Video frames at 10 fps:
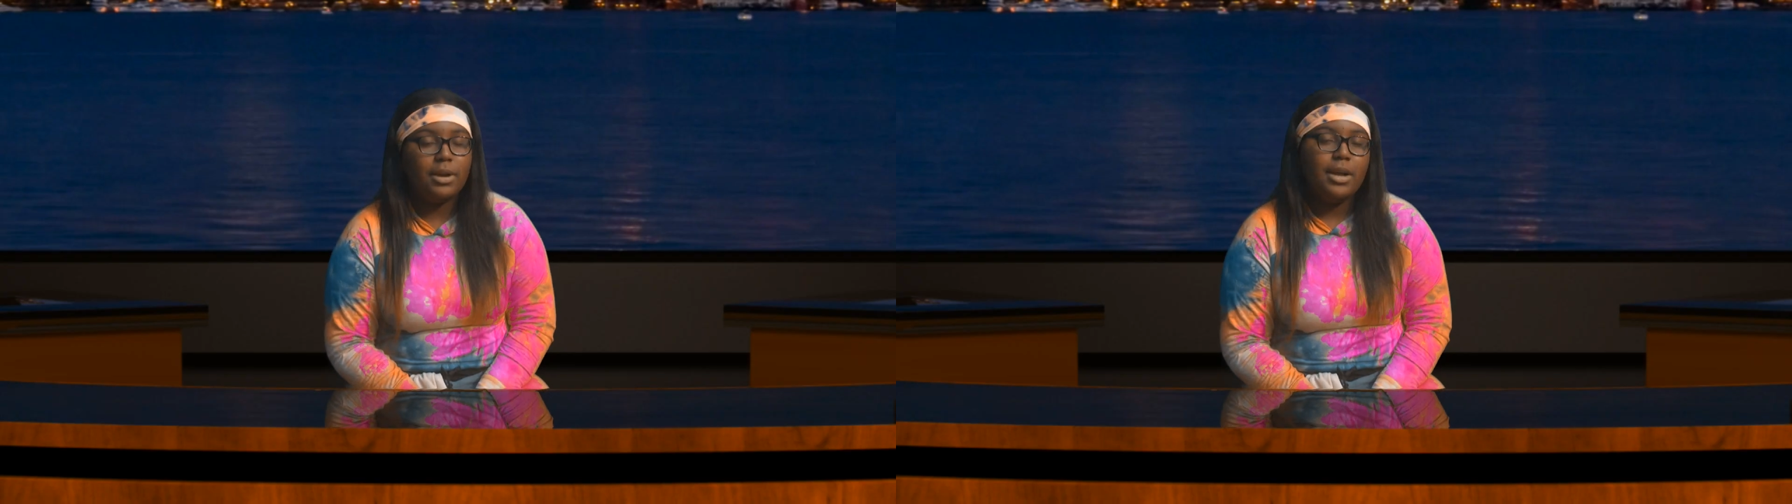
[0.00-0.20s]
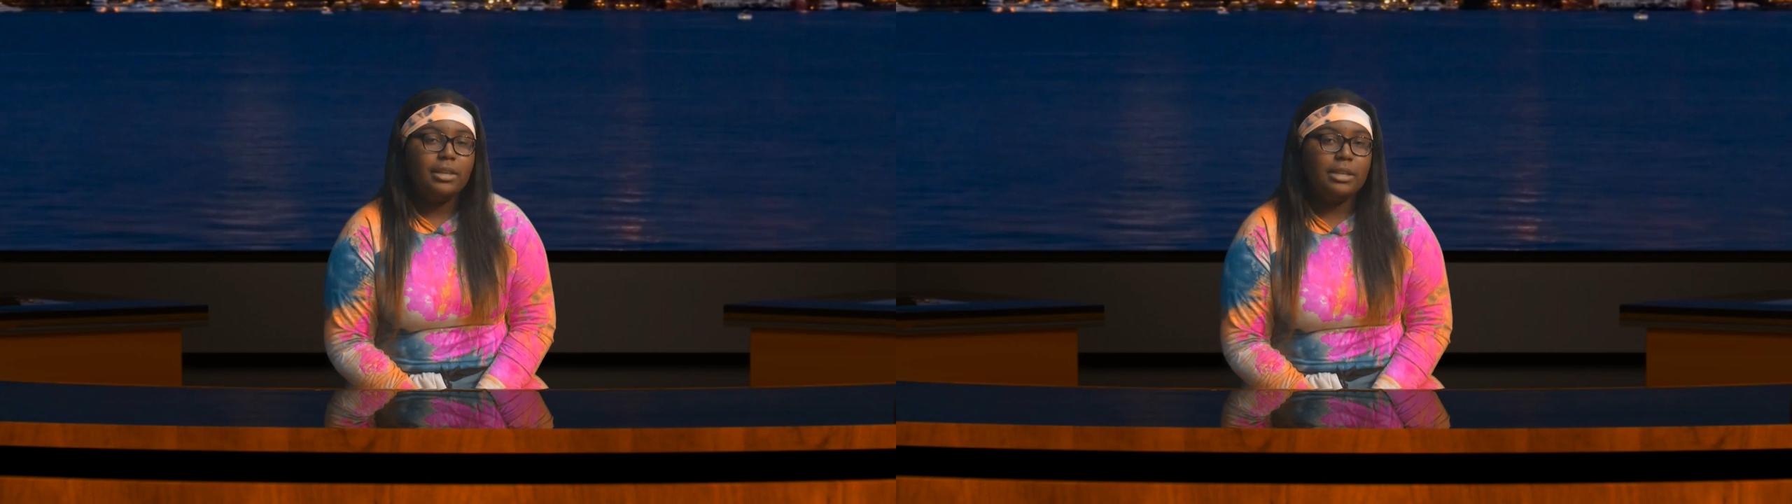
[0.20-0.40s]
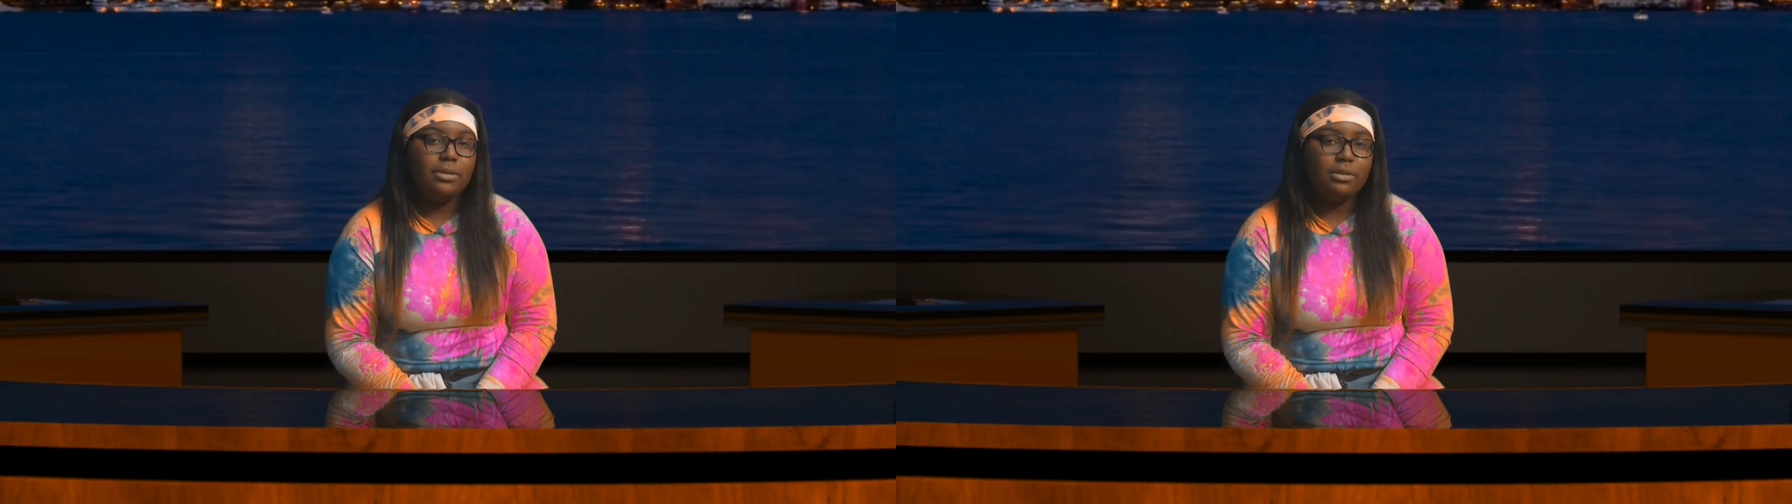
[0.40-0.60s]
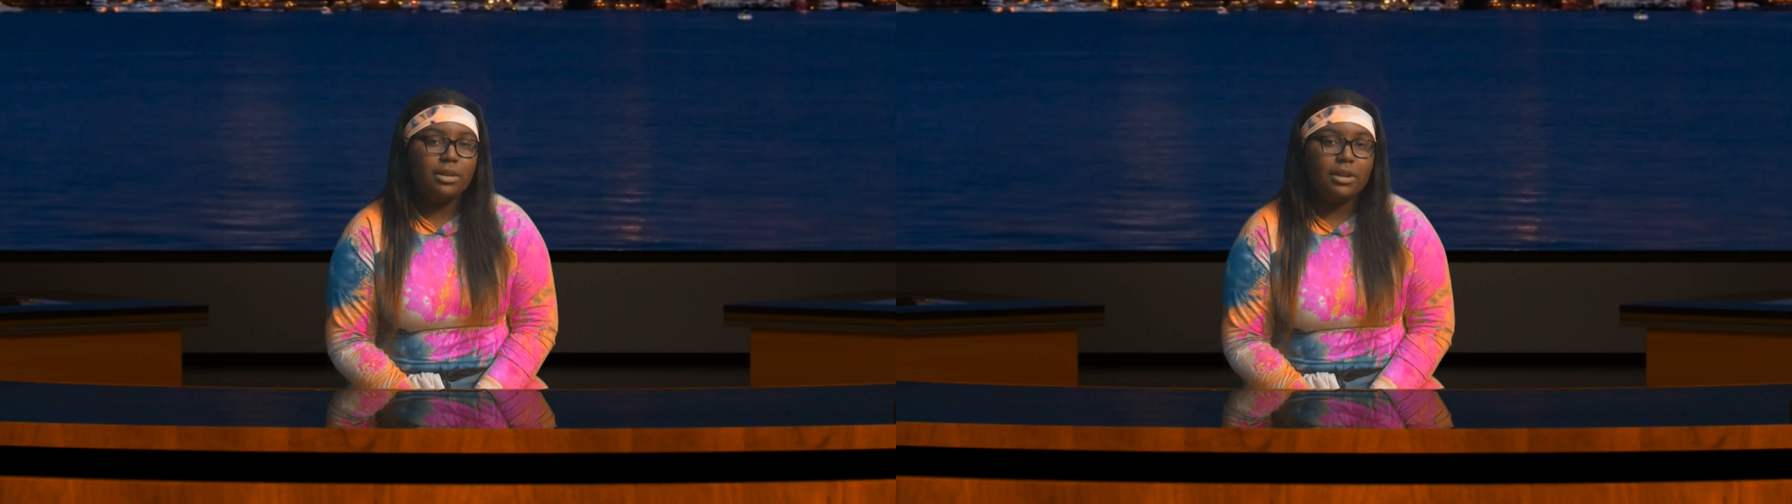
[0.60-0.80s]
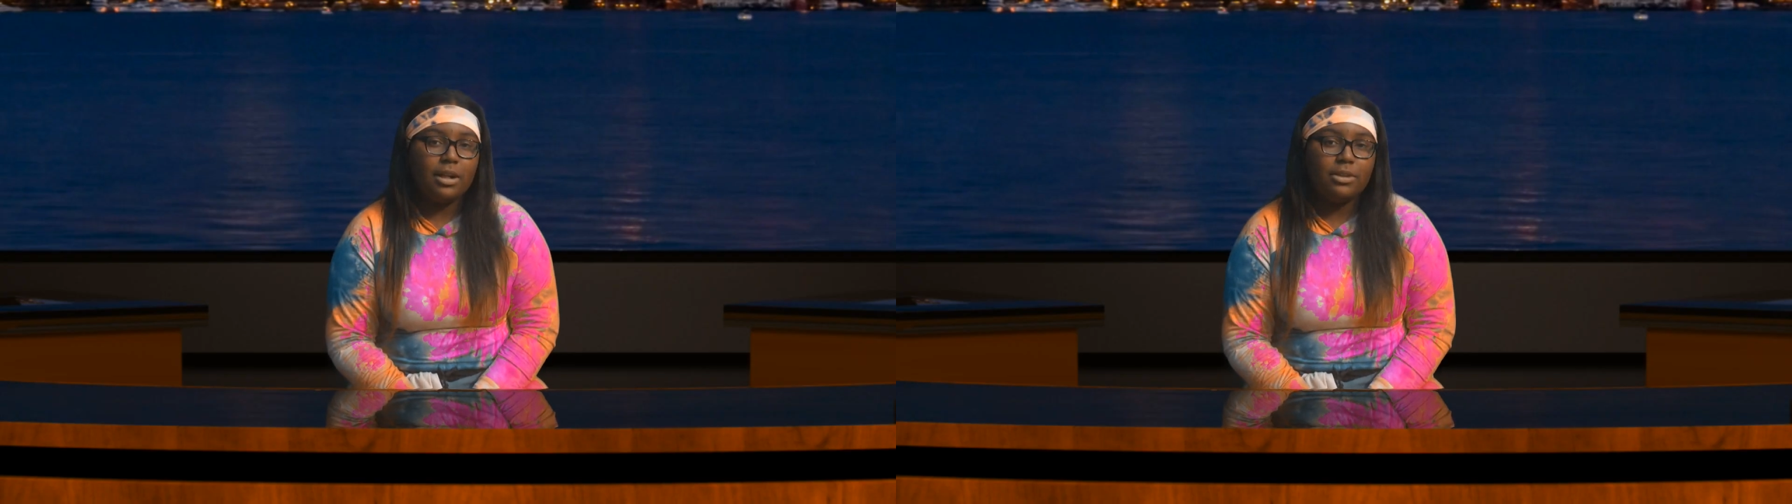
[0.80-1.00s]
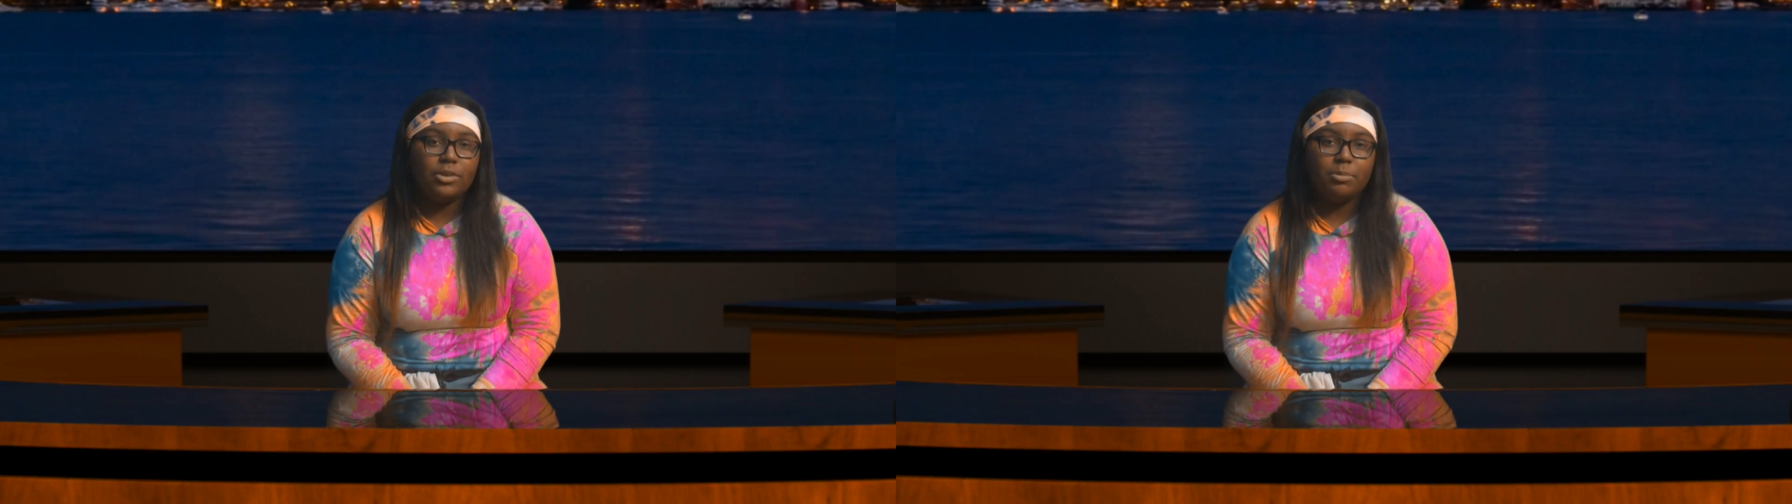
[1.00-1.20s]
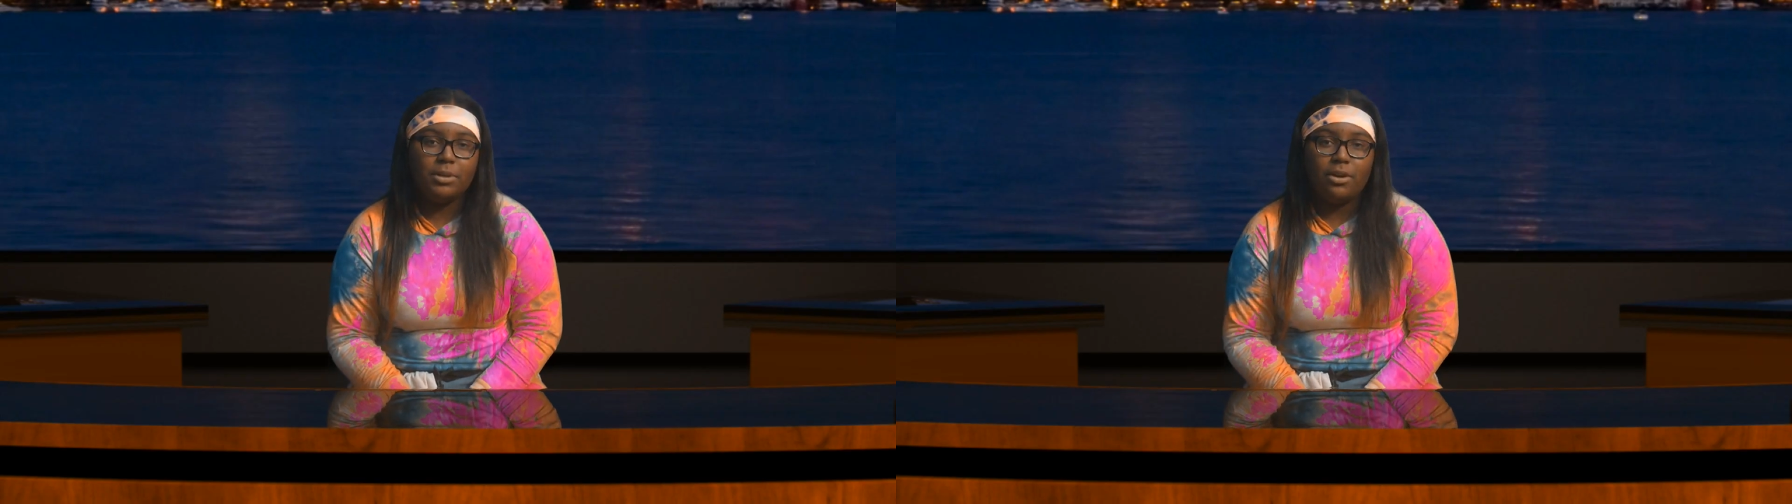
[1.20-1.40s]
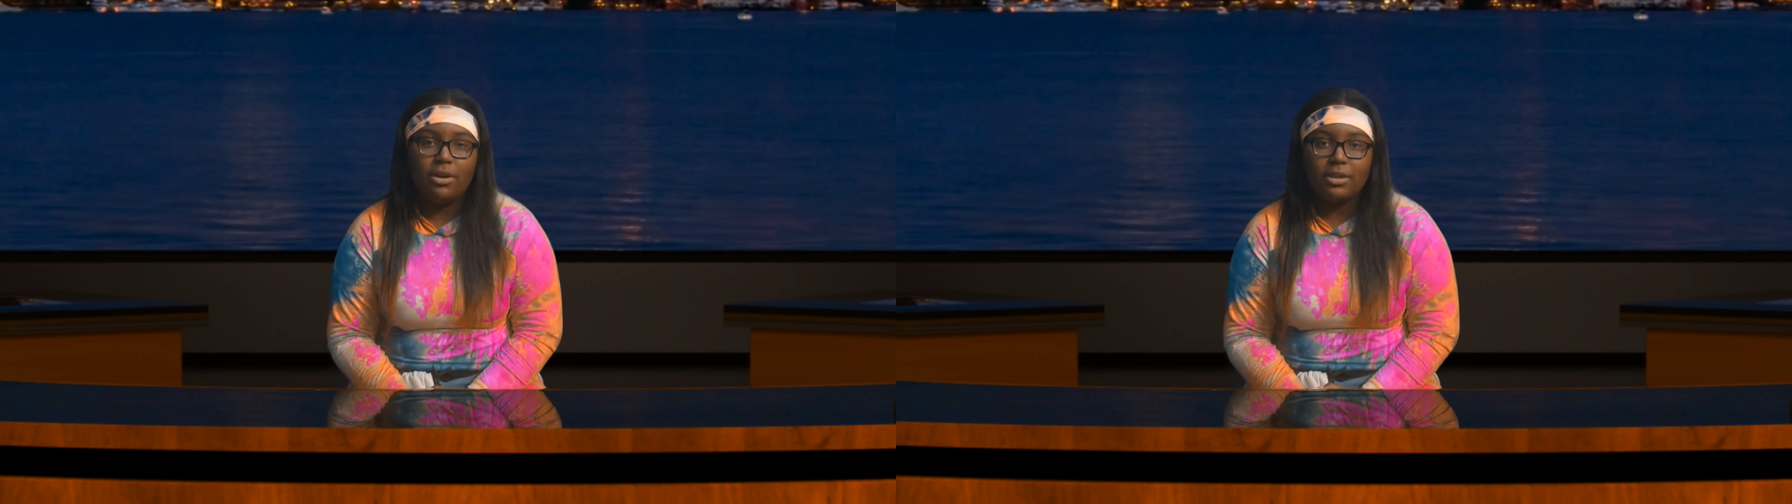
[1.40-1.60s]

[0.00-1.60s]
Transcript: Daytona State College will be on